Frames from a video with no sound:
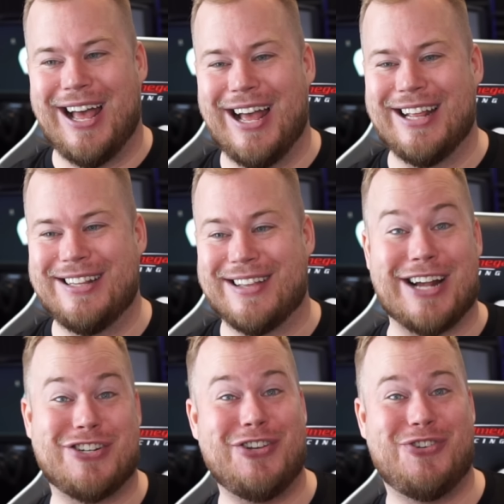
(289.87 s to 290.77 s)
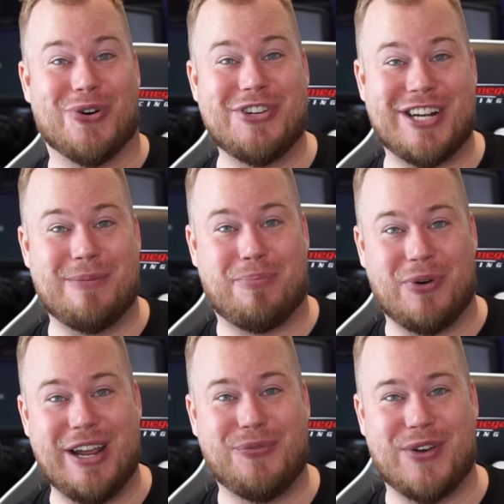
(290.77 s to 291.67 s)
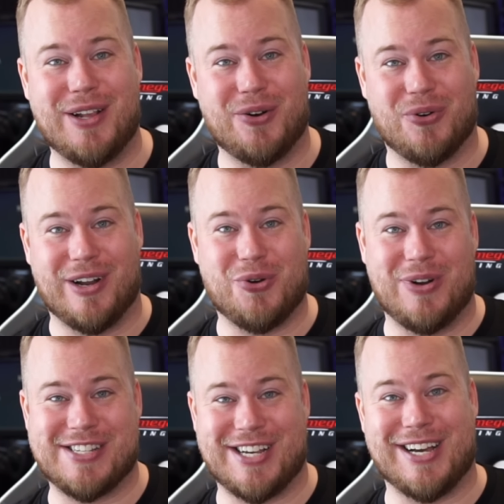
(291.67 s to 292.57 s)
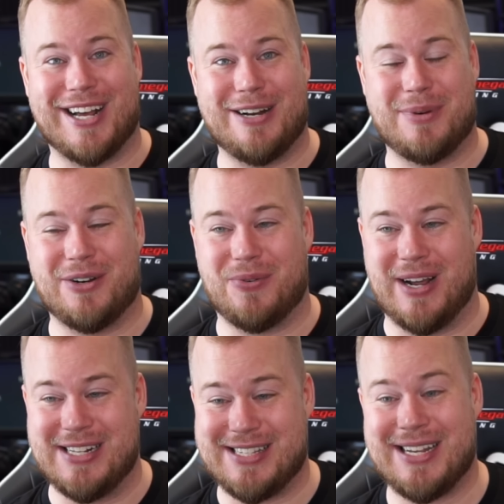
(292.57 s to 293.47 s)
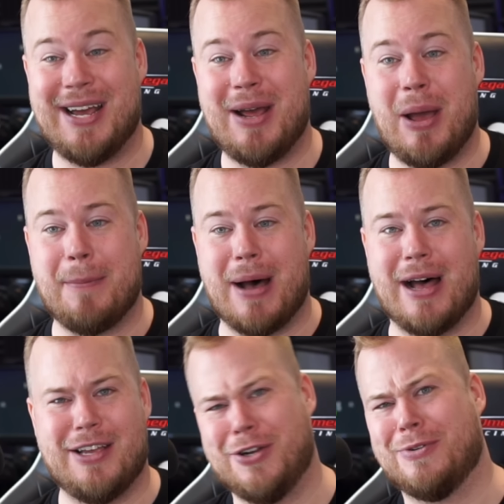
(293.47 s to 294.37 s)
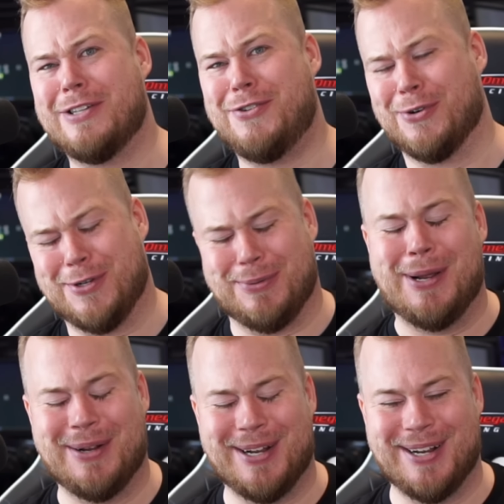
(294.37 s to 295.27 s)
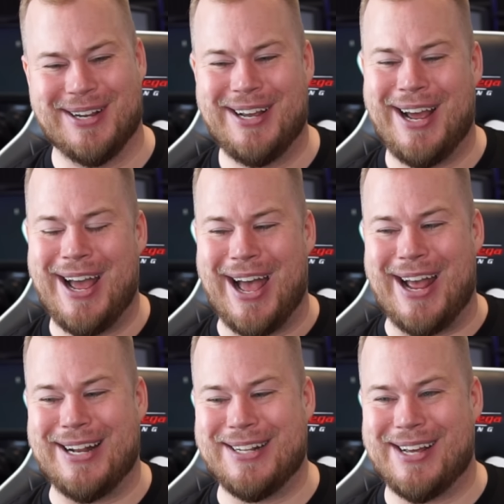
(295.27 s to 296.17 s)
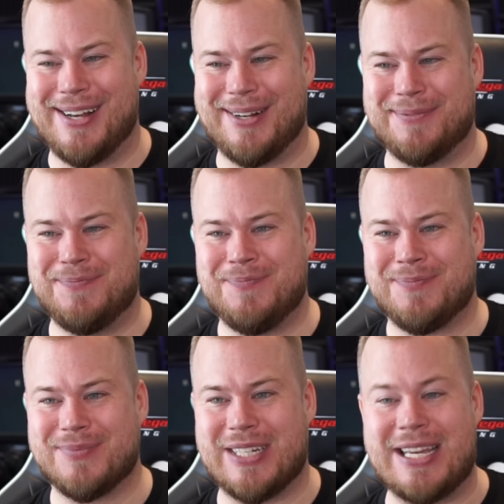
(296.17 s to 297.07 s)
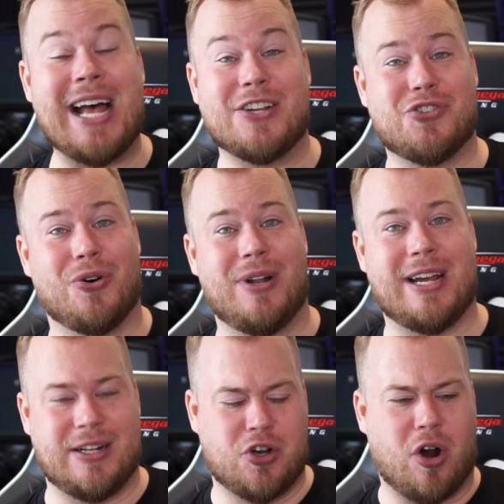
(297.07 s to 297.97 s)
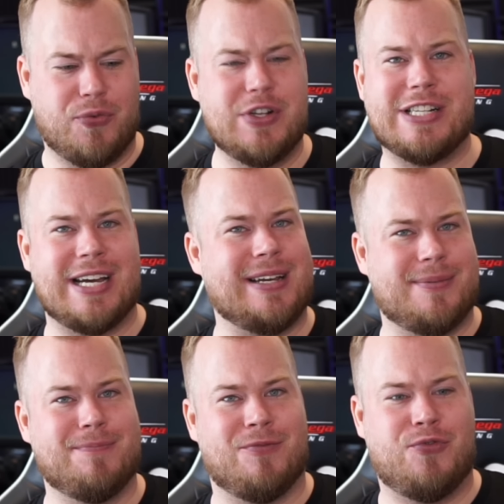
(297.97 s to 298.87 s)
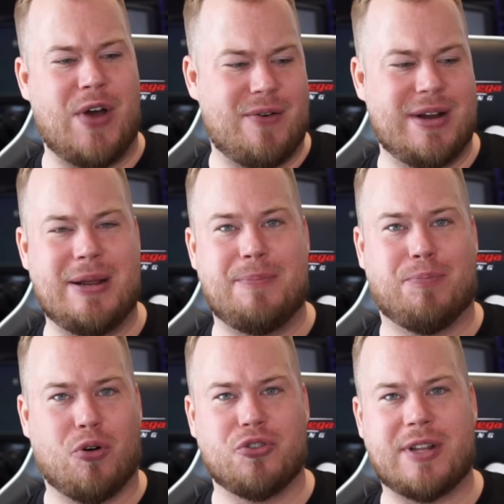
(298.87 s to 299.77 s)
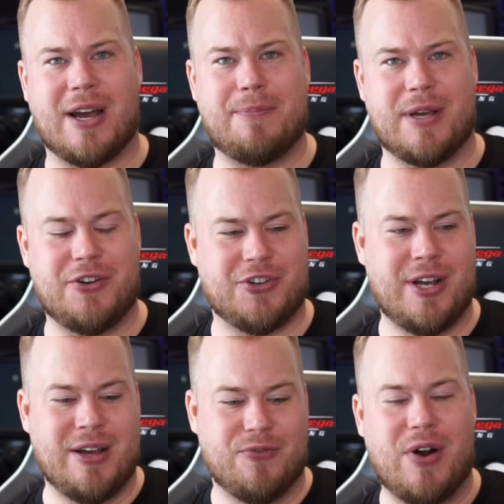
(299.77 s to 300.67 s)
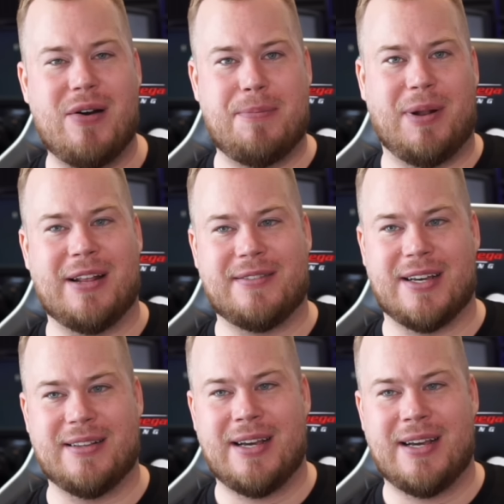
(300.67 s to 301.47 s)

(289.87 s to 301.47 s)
And actually George had a brake failure on Laguna Seca 90-minute race. But, you know, that's George. And yeah, so like the car feels like very prototype-ish, very planted.